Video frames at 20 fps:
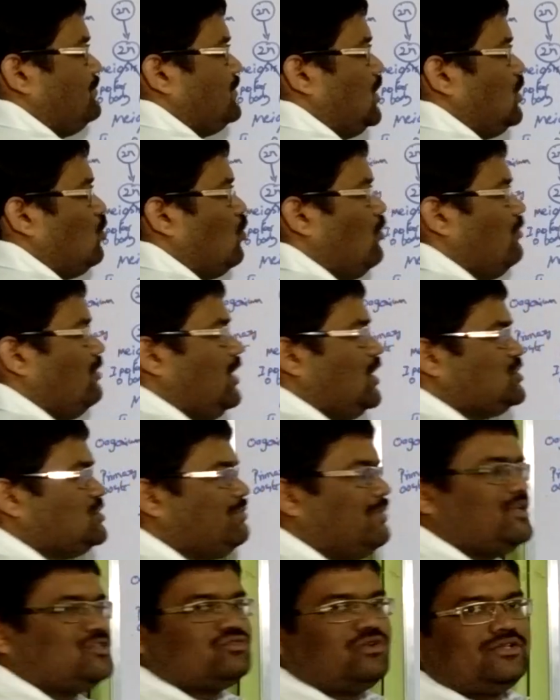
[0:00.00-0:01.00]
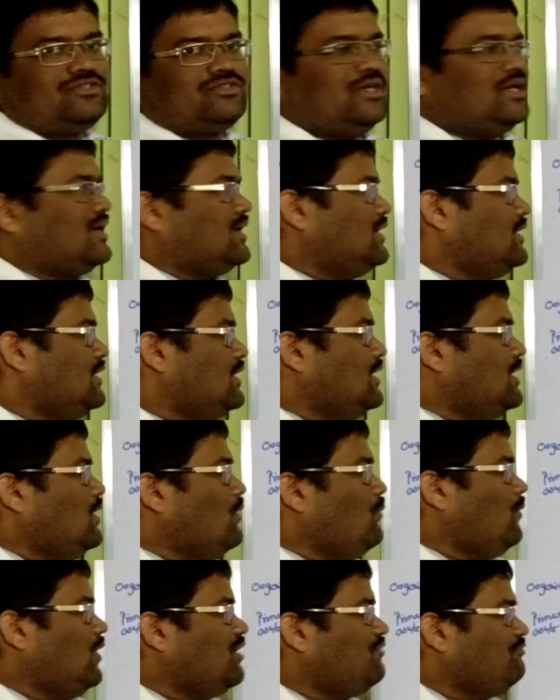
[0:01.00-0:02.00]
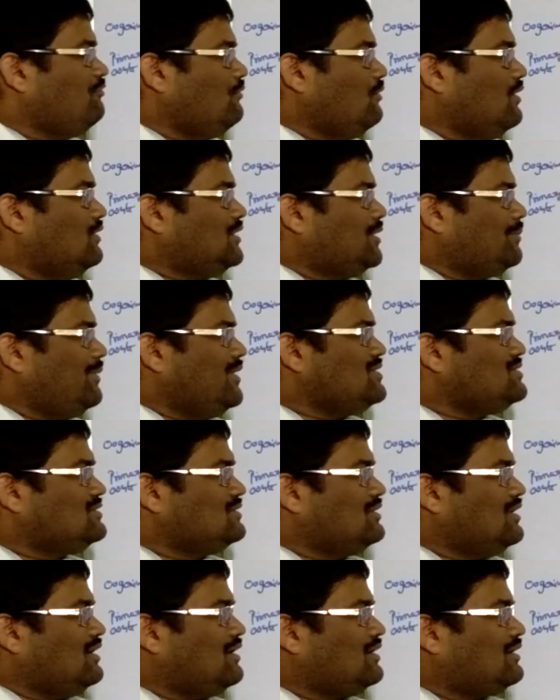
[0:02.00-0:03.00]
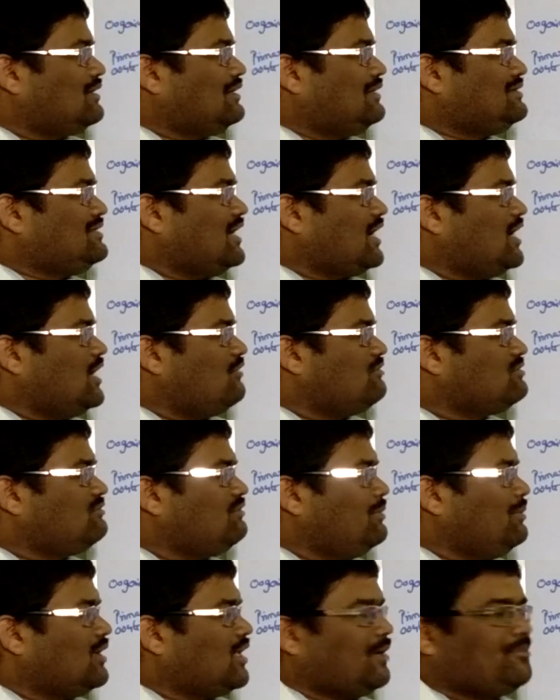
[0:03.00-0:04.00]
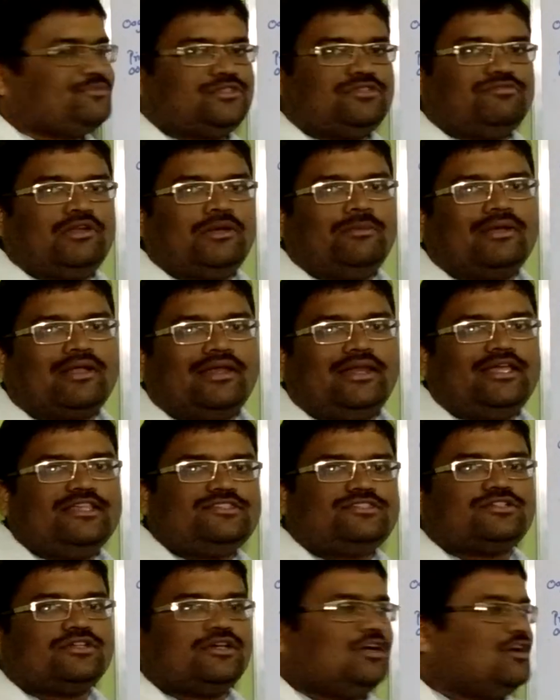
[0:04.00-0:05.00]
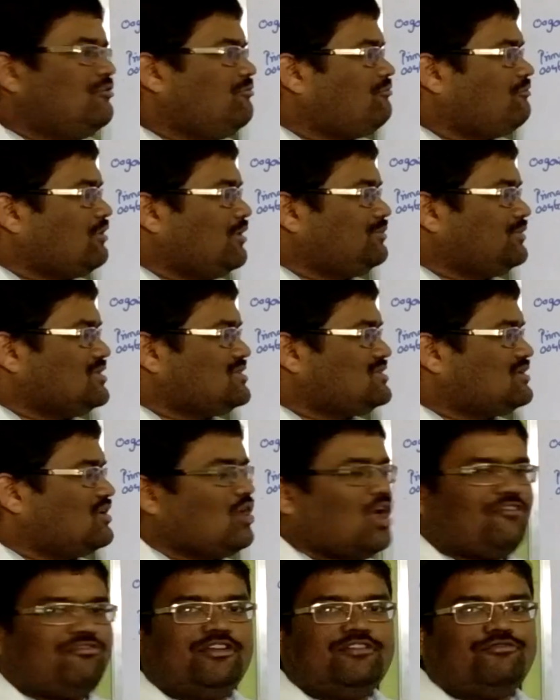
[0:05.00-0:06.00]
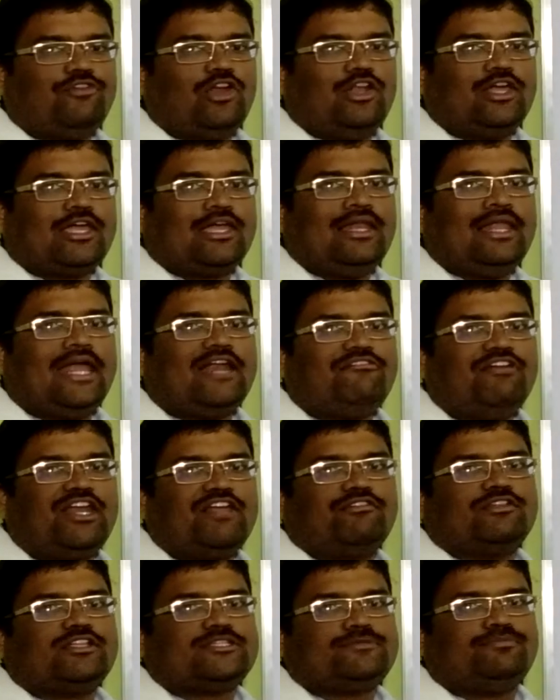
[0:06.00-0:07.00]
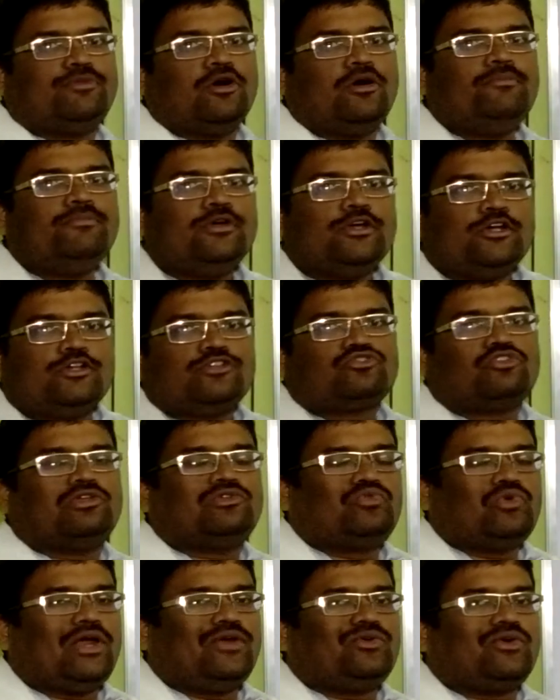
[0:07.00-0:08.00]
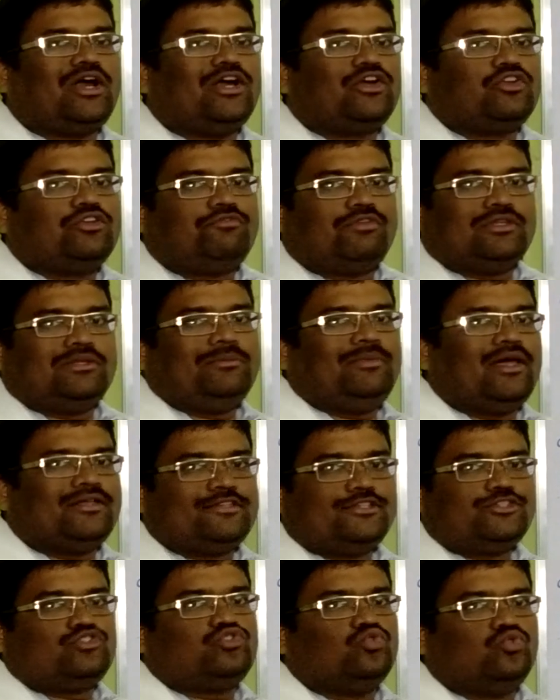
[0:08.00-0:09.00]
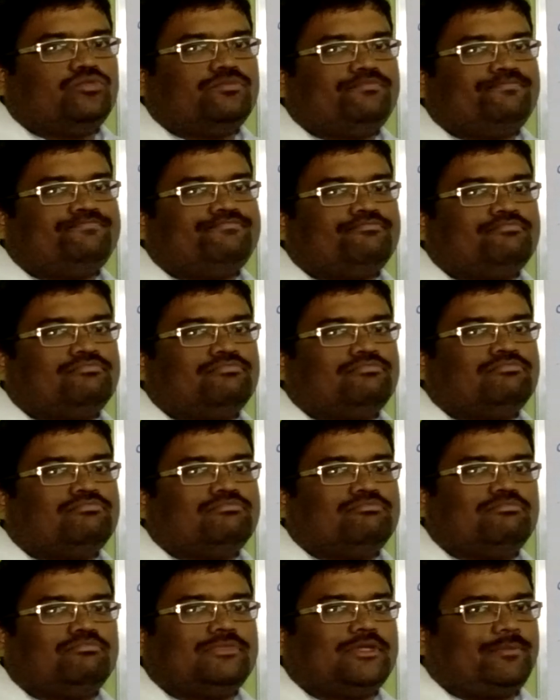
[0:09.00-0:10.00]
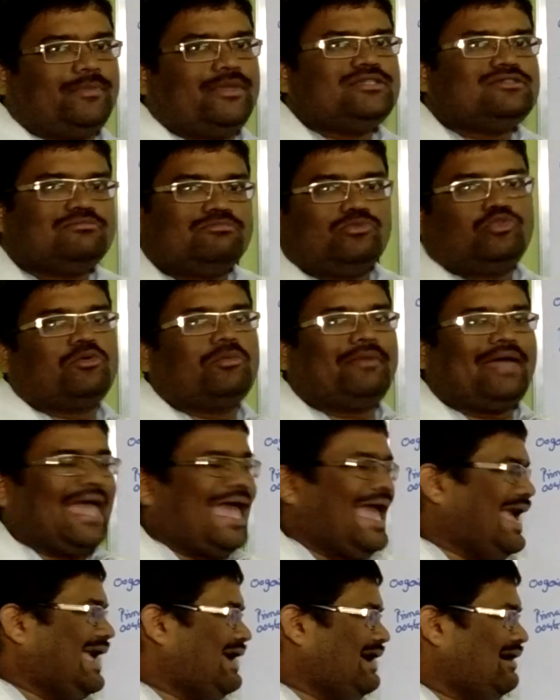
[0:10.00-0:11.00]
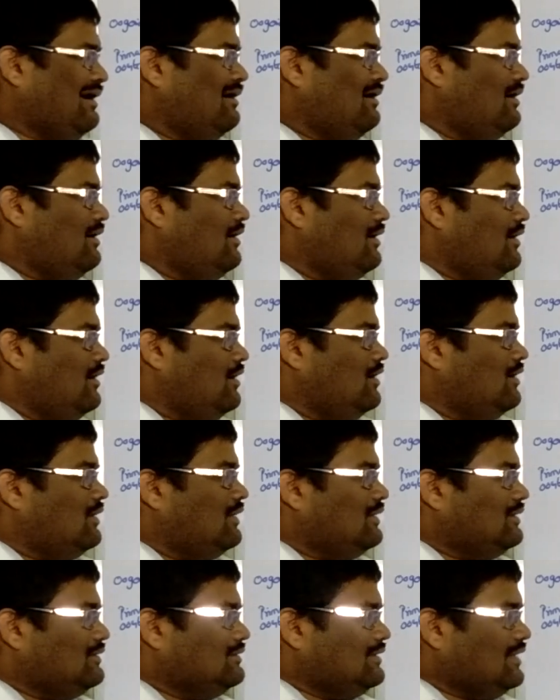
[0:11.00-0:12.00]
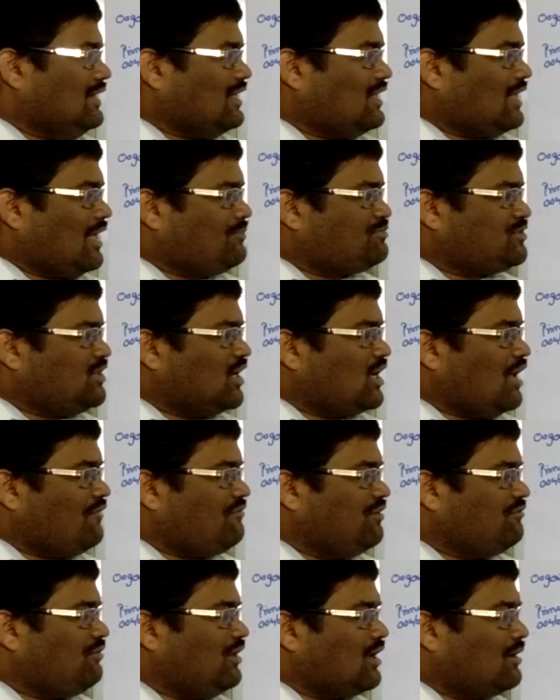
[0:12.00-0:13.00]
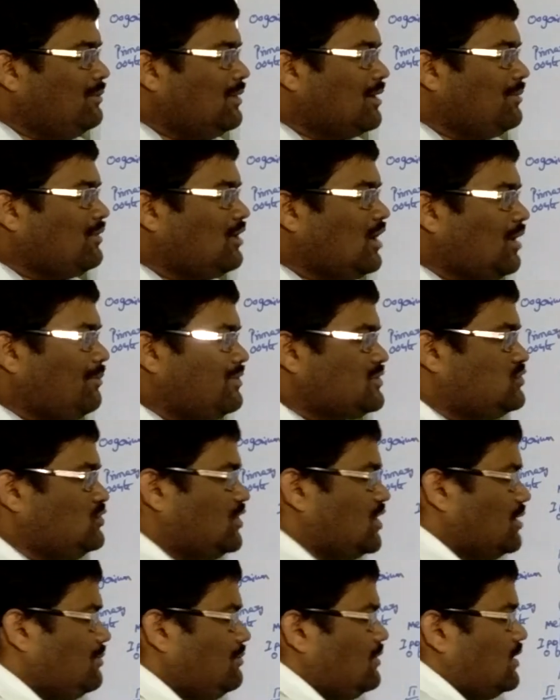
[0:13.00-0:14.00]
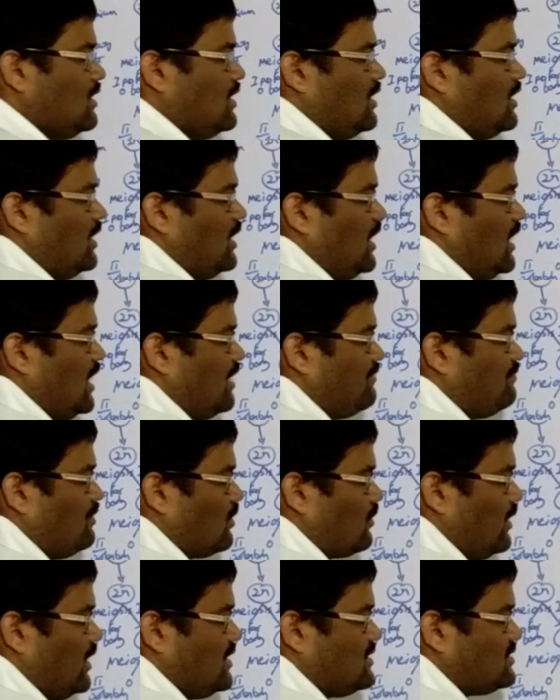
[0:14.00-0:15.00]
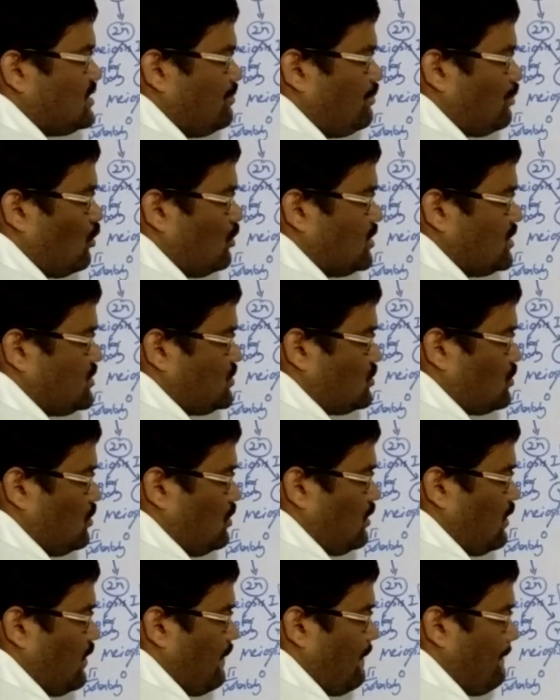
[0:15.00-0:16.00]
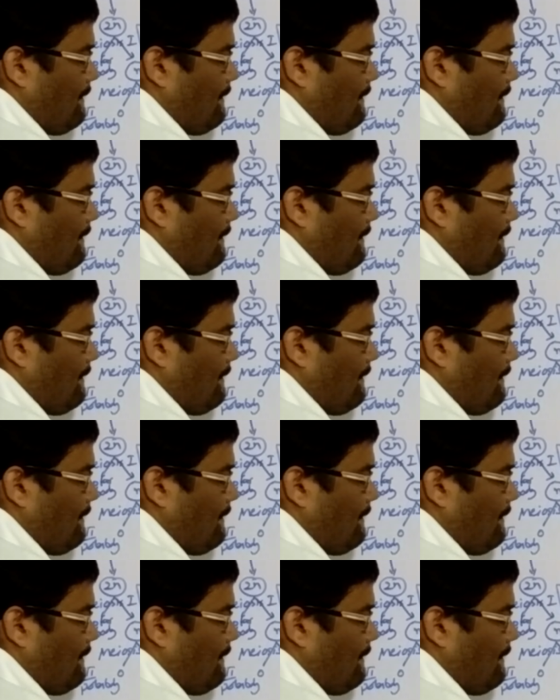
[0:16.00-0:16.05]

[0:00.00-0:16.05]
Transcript: Then ovulation, menstrual cycle. One, that means the secondary will be released from the Graafian follicle and waiting for the sperm, so as to have to complete for the meiosis 2. That means to become egg. The ruptured Graafian follicle become corpus luteum. It will release the progesterone.